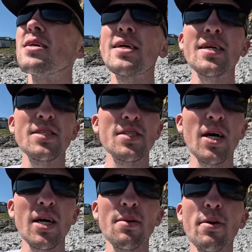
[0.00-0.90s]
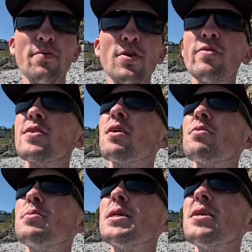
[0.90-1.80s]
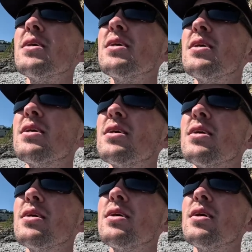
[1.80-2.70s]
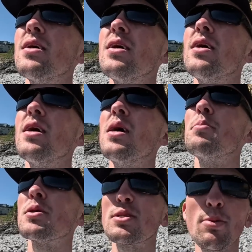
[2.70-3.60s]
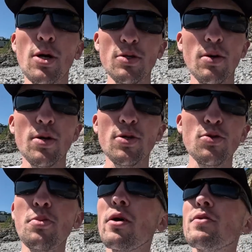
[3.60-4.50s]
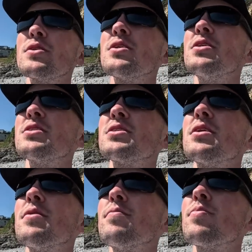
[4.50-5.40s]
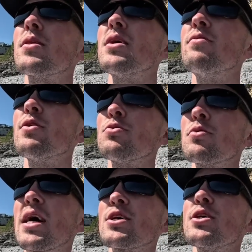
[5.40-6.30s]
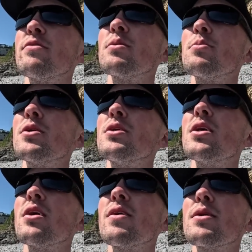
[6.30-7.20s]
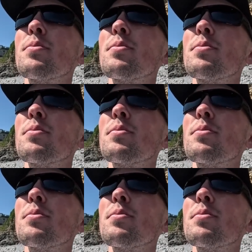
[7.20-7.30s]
That's a tiny bit further down than me, but to be honest, I'm not too bothered, because if I don't catch anything by here, I've had a